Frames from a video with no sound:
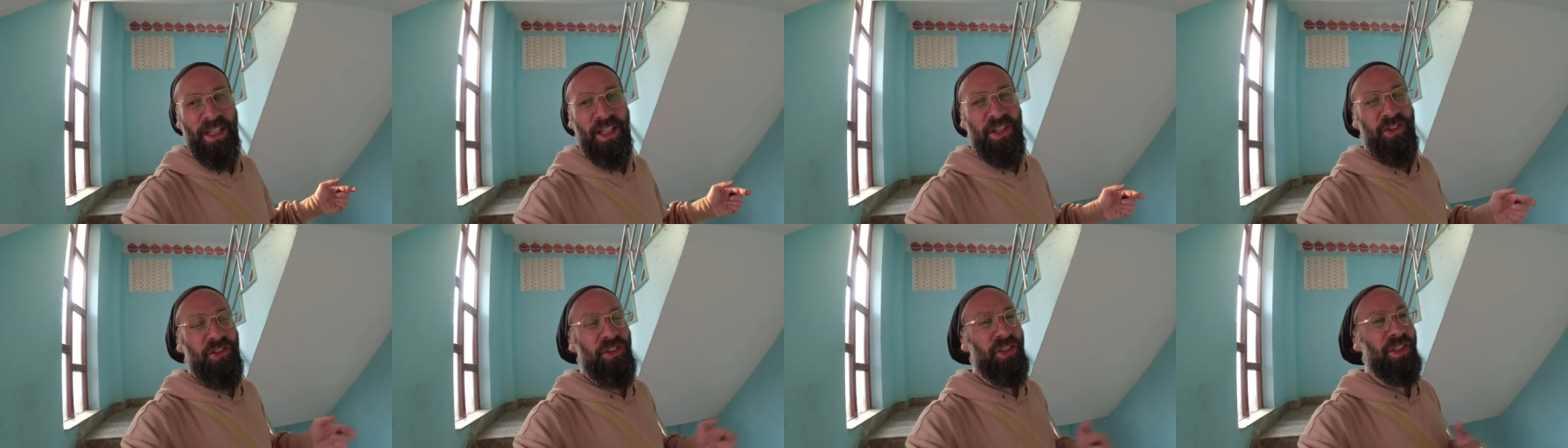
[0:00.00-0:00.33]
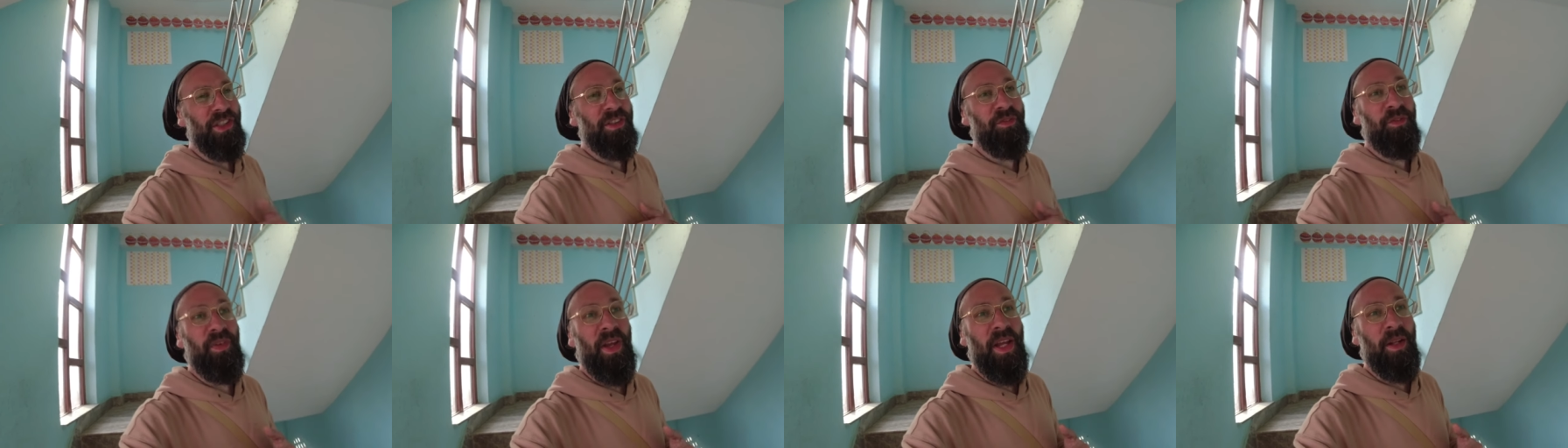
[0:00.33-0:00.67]

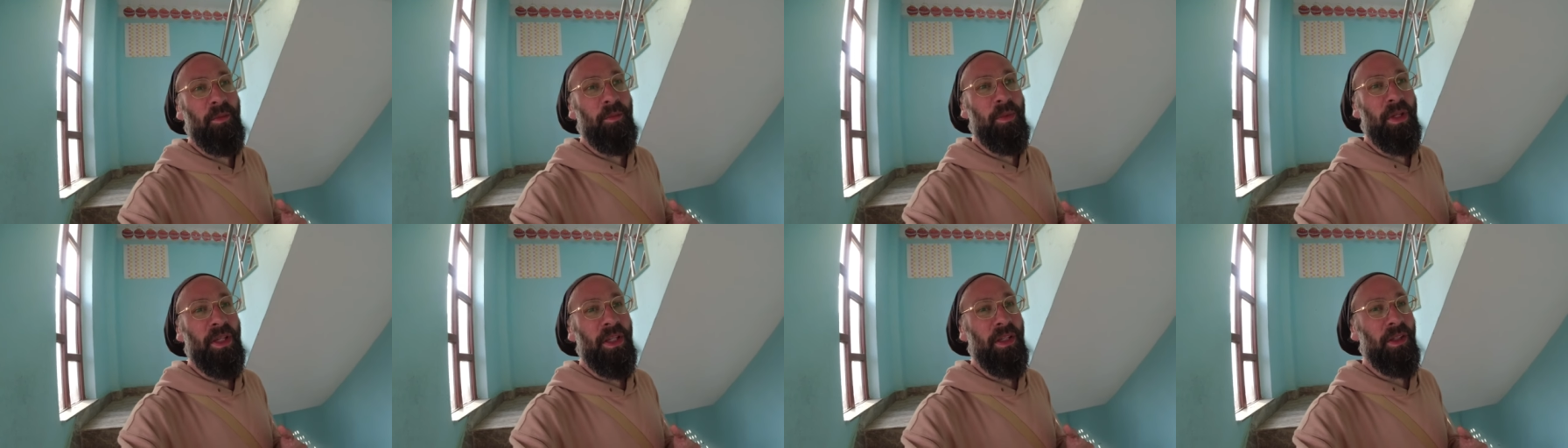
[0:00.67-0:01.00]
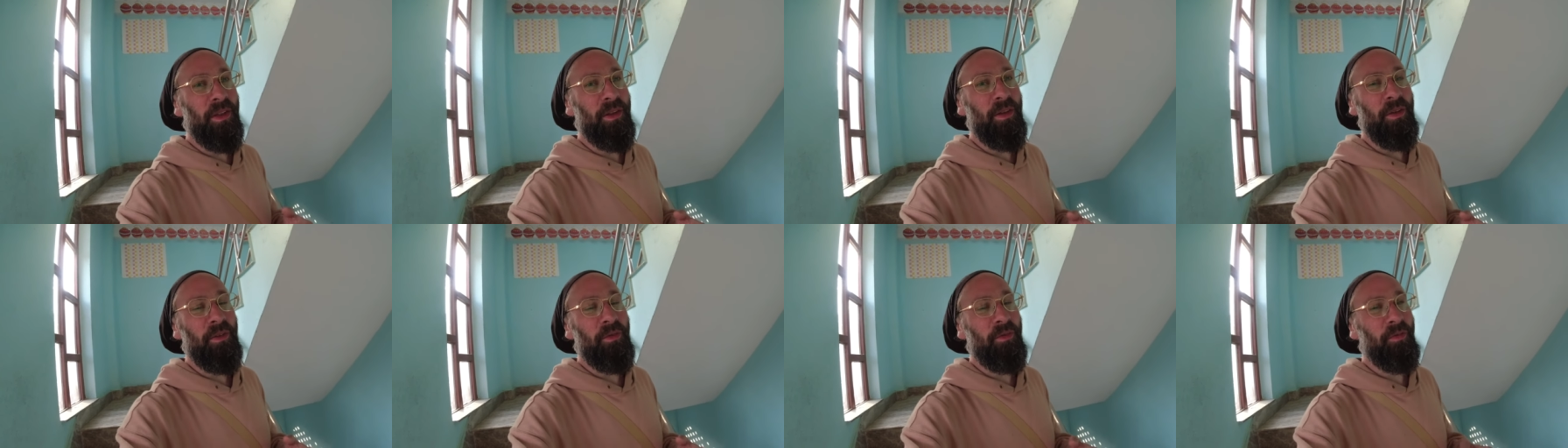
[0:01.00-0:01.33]
She's fed
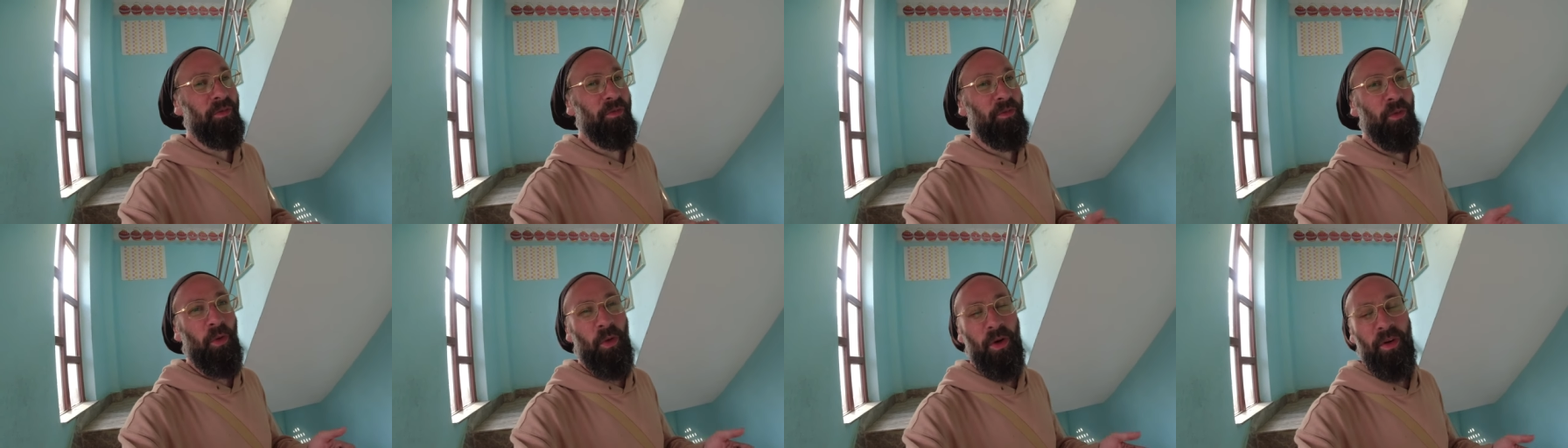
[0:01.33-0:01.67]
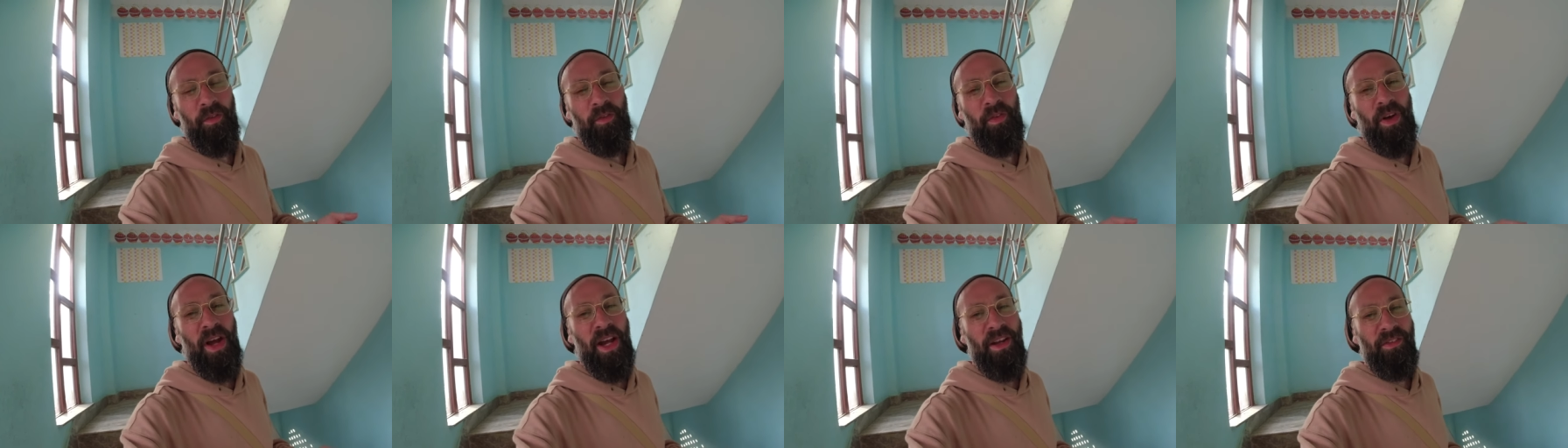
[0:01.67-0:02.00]
me four
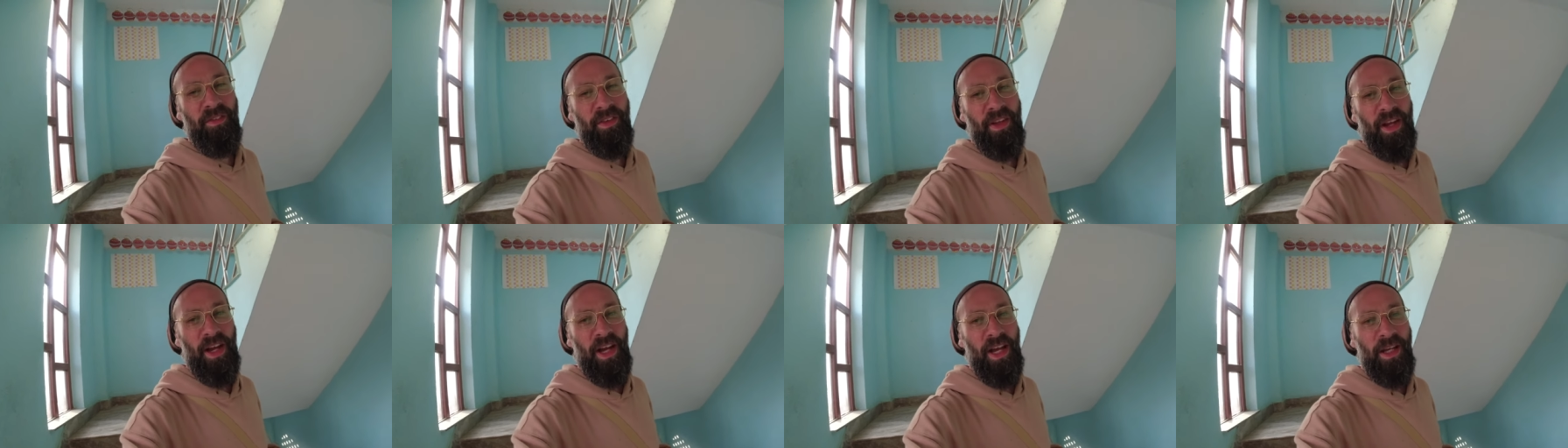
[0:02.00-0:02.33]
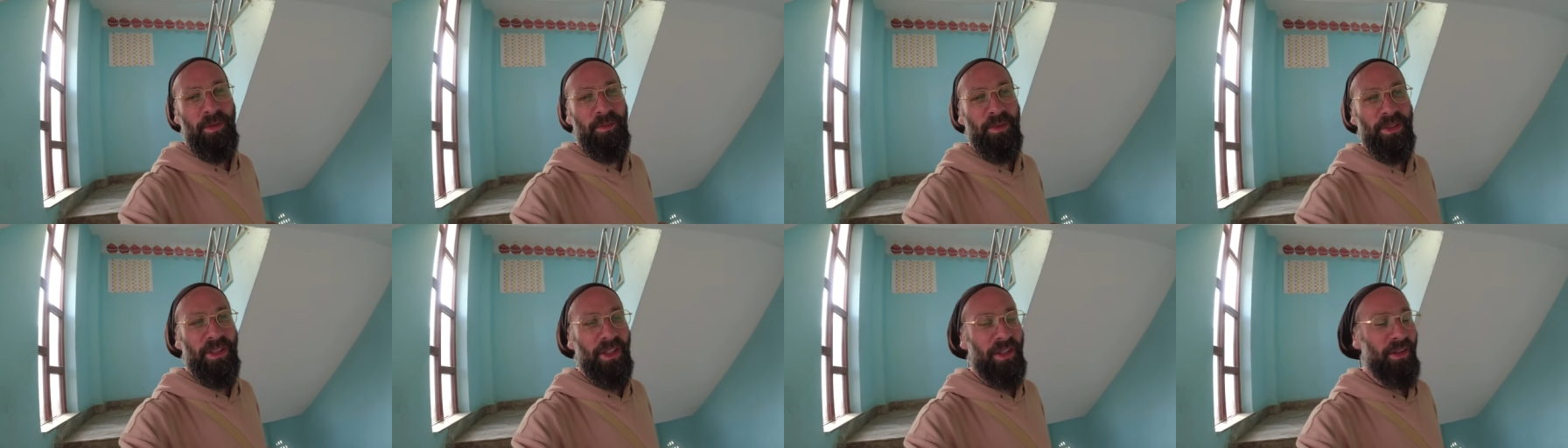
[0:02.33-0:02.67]
or five
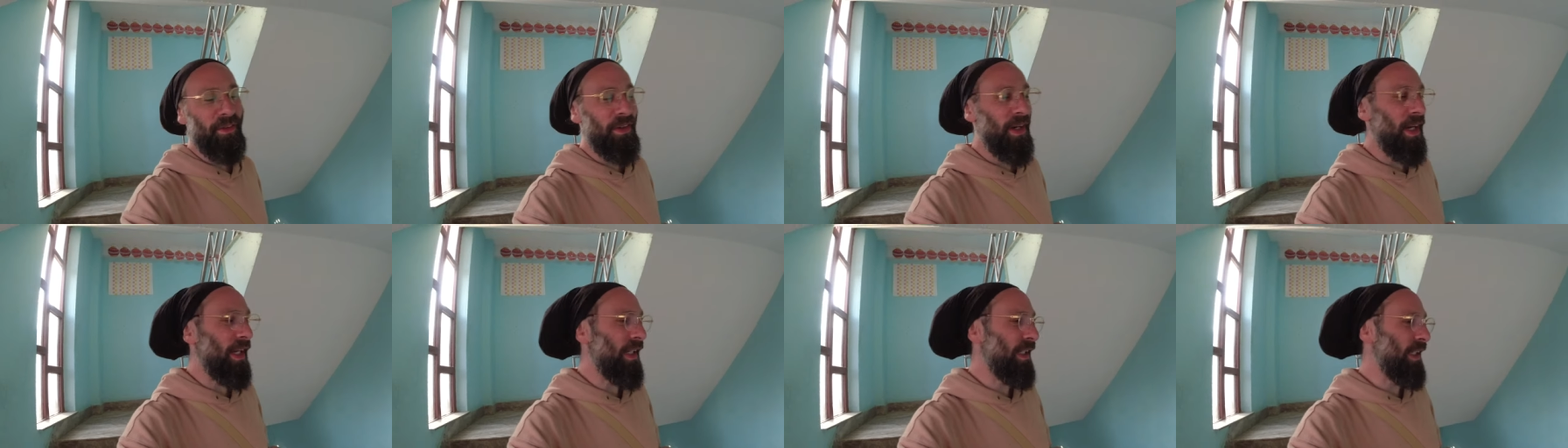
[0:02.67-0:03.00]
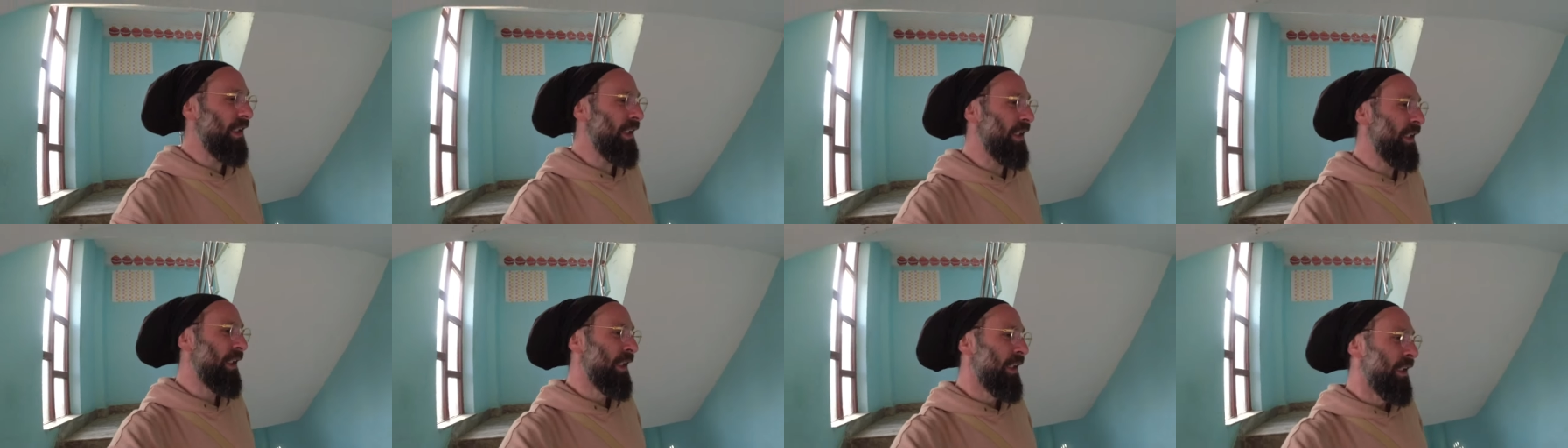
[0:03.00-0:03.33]
times
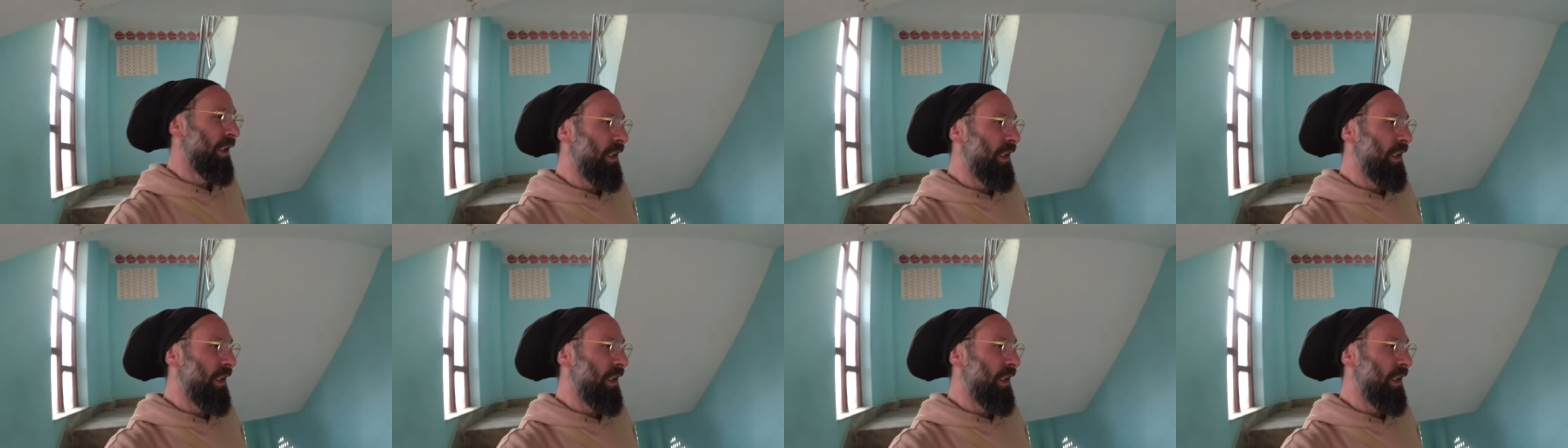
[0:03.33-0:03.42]
already.